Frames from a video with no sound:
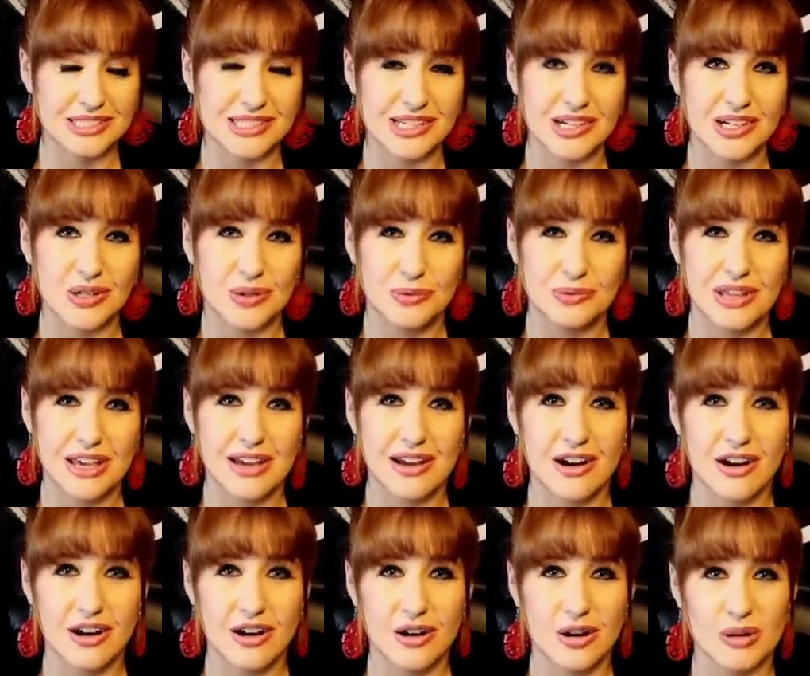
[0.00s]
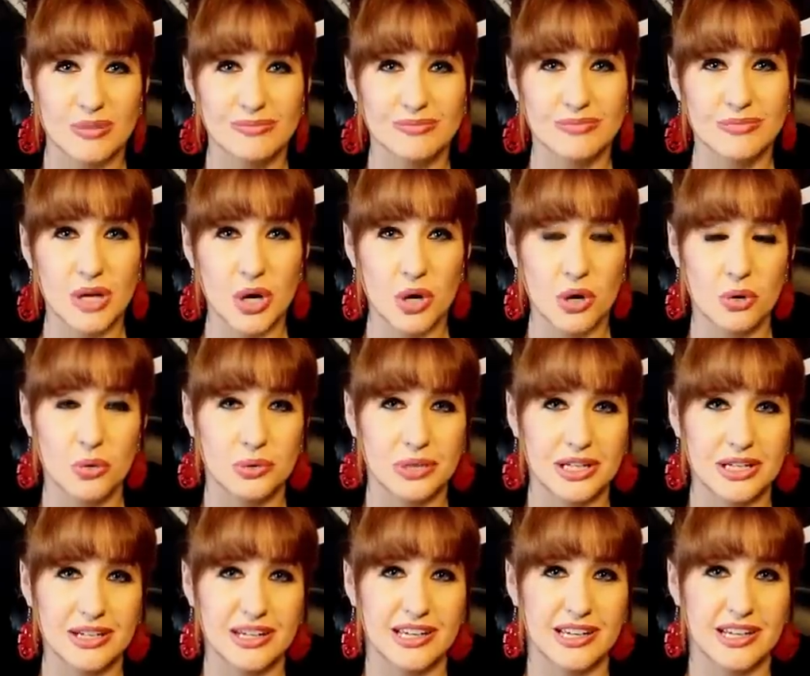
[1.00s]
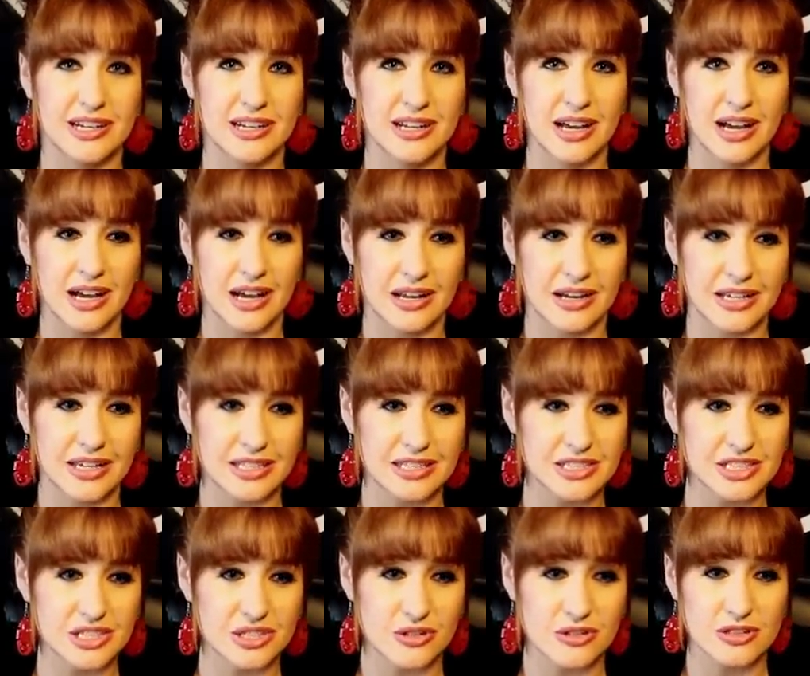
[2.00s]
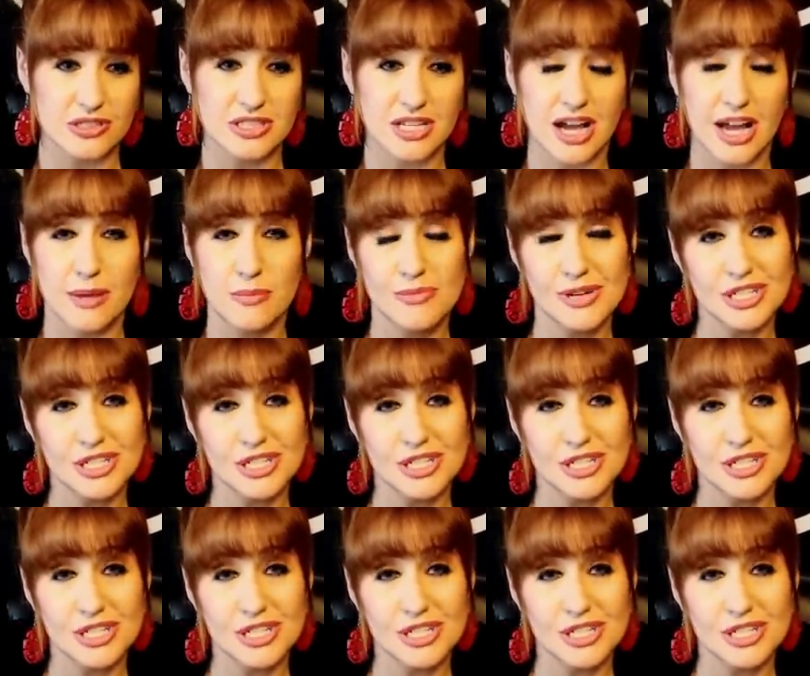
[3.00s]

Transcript: So they are honing in on a certain time,